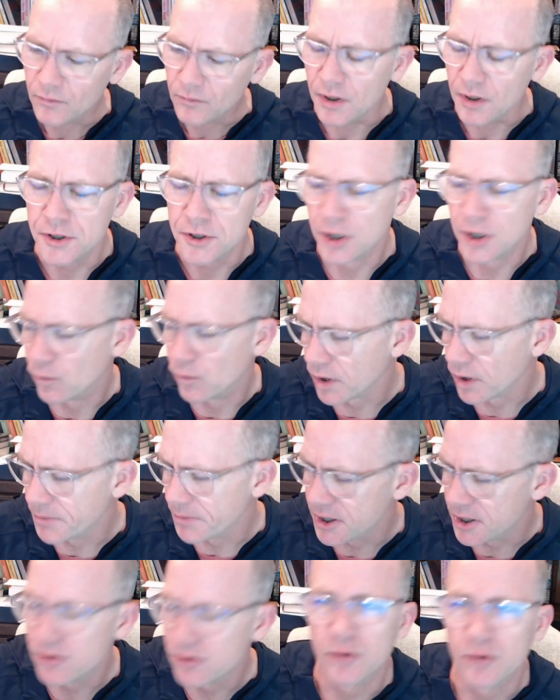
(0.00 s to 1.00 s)
So what am
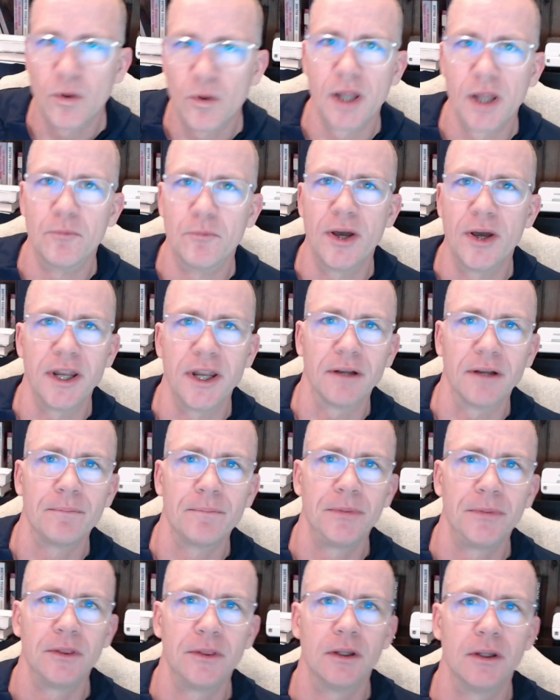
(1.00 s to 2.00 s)
I doing while I'm waiting?
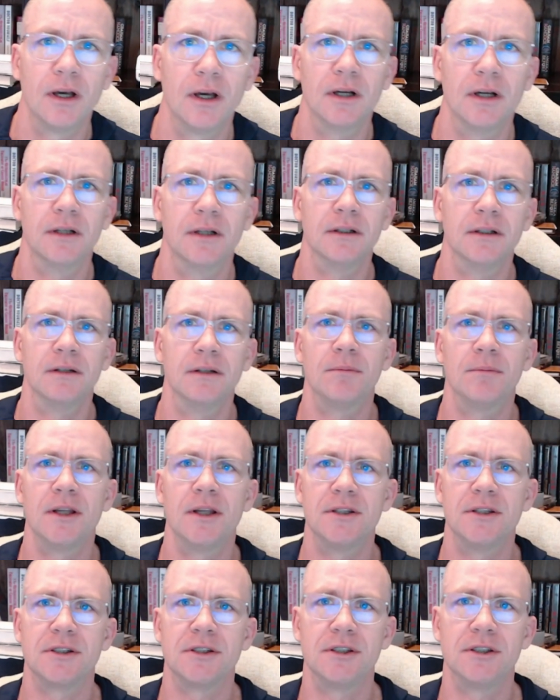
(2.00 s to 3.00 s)
Am I
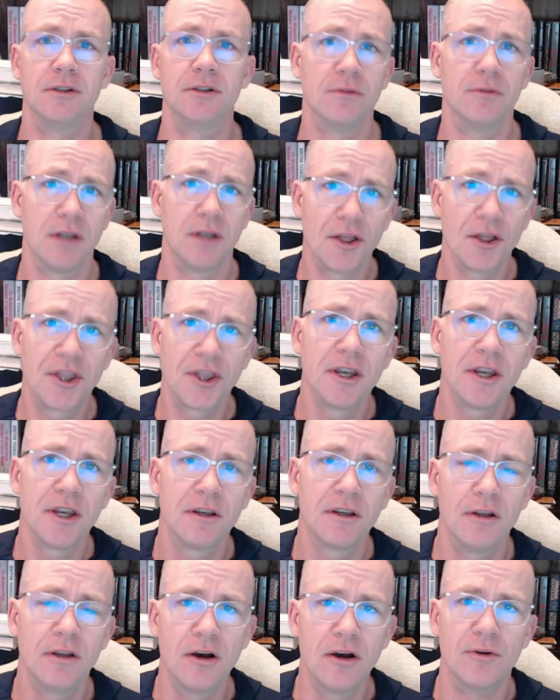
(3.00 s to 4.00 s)
just doing
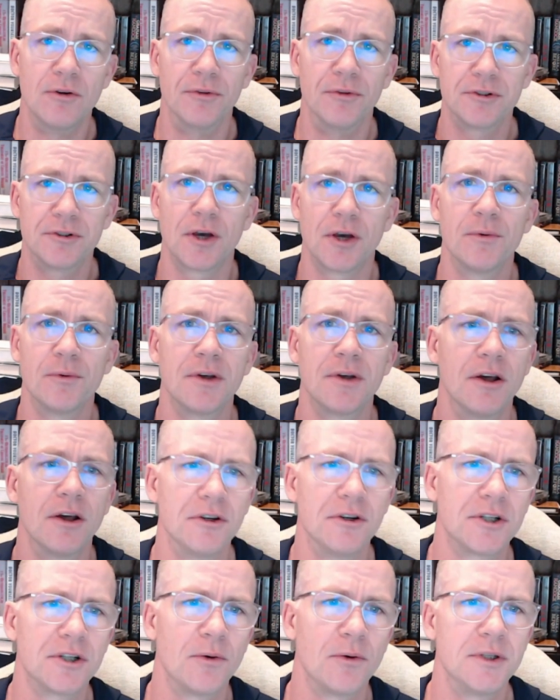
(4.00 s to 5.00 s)
nothing? No, there's
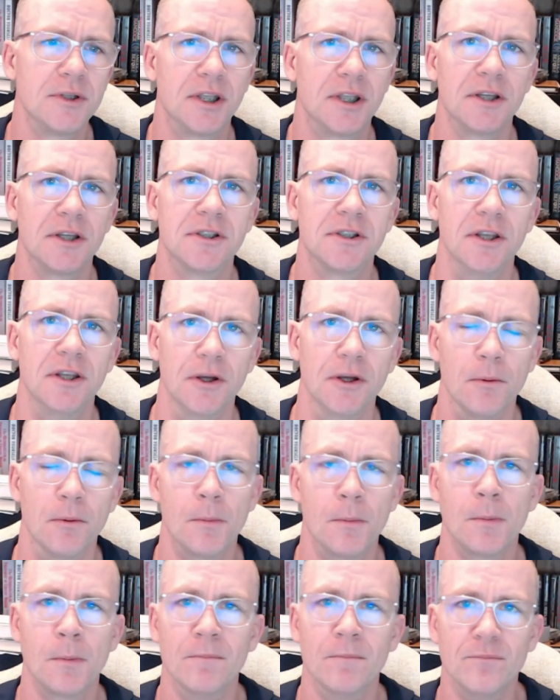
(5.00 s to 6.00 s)
always things to do.
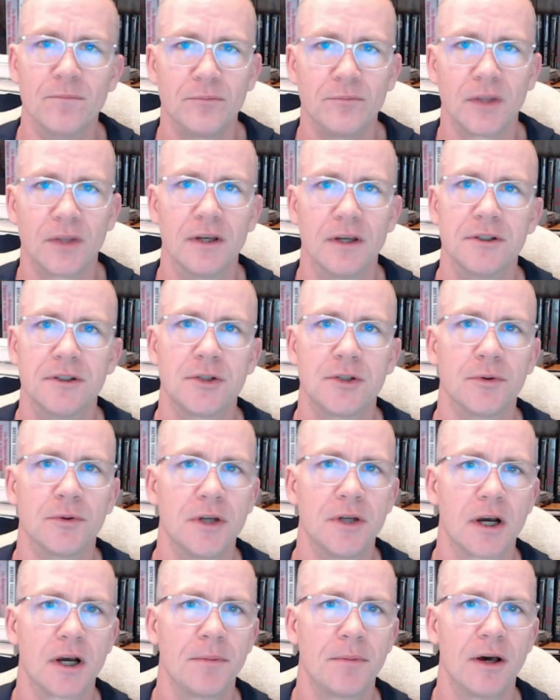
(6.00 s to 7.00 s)
And so we'll
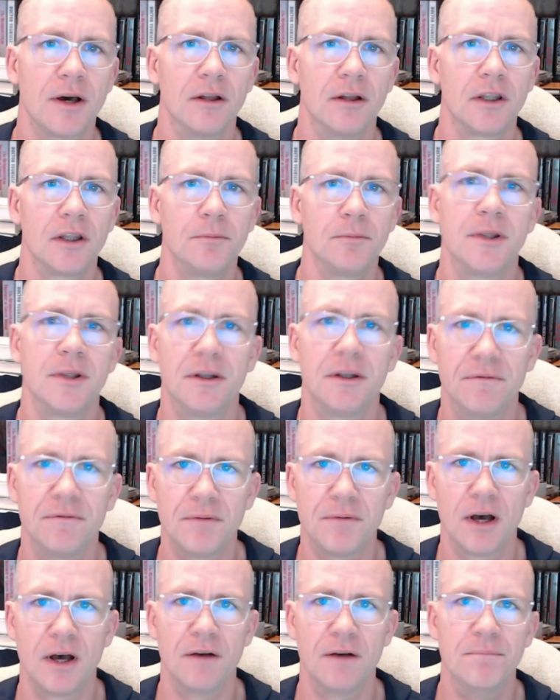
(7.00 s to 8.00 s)
talk about a little bit
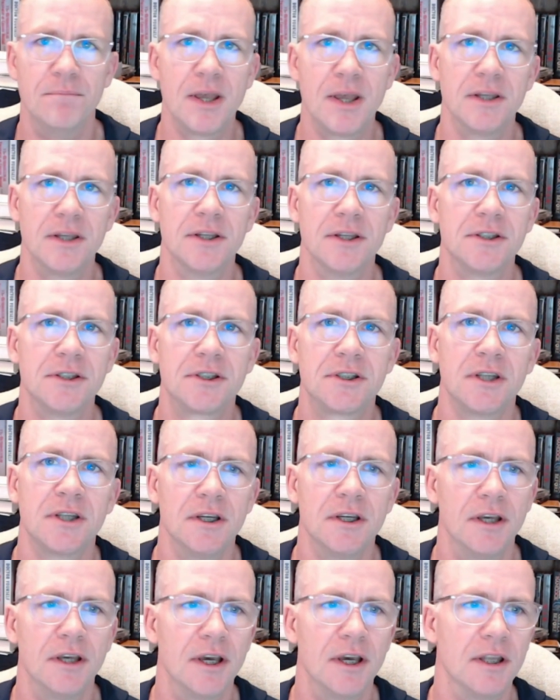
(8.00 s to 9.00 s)
of maintenance
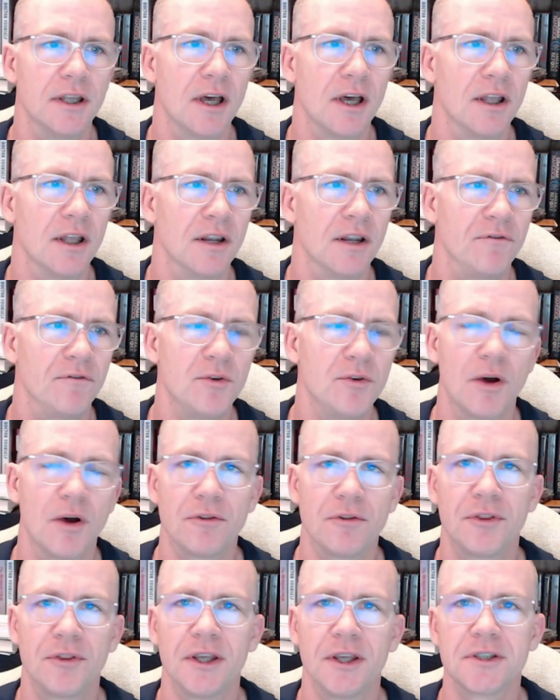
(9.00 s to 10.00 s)
and a few
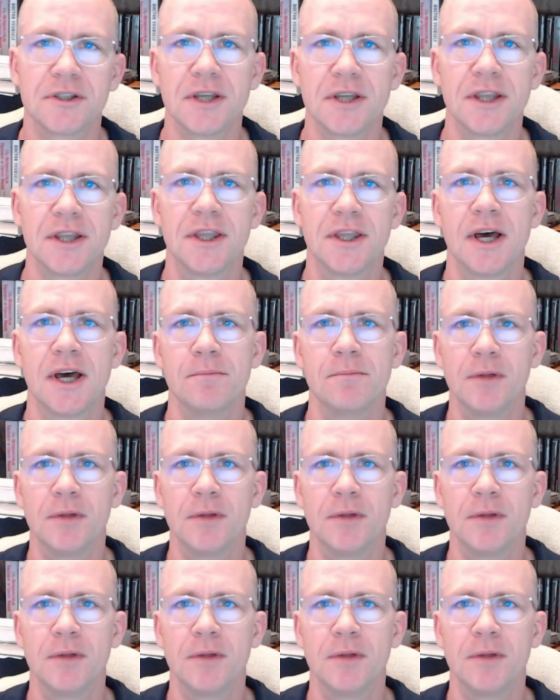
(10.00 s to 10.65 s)
other things like that.